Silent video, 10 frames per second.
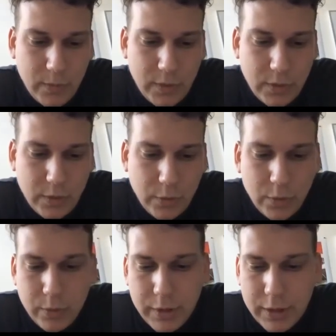to
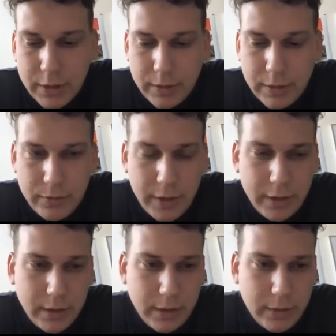do the
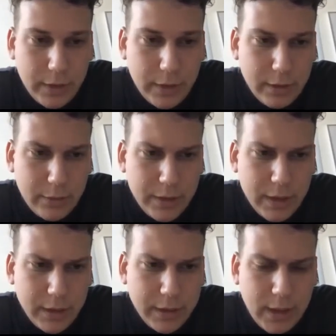final
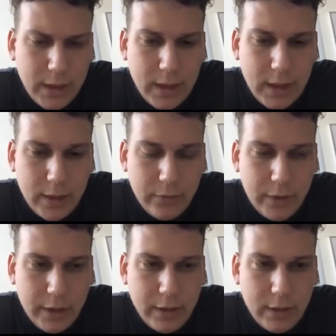result and
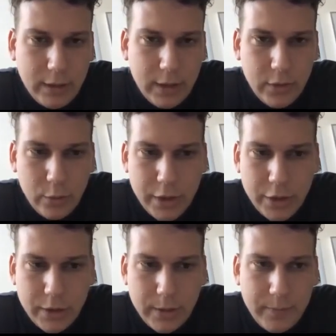final
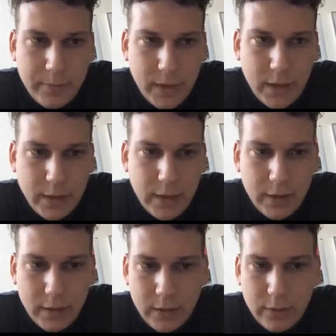evaluation. And
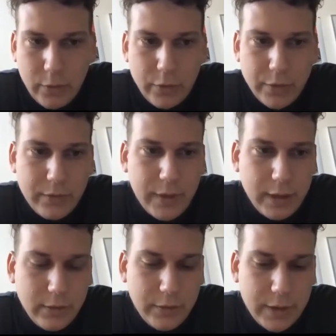then, of course, the
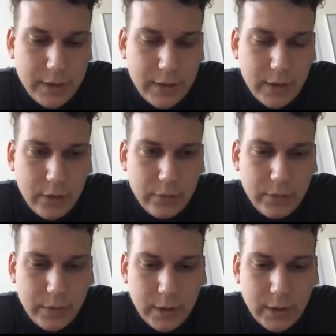final phase of
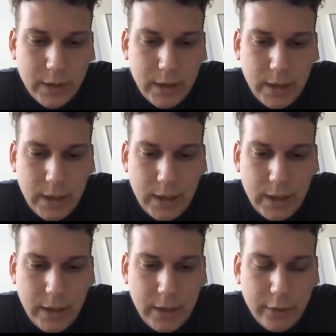
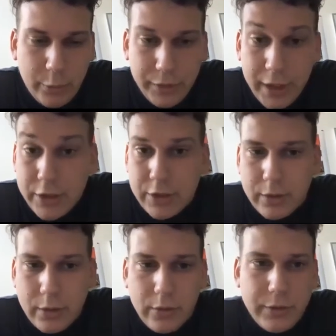
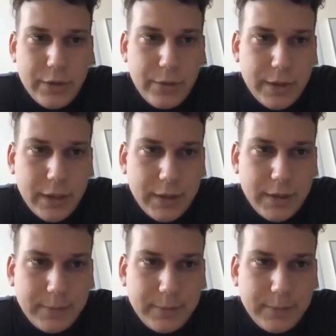interpretation of these results.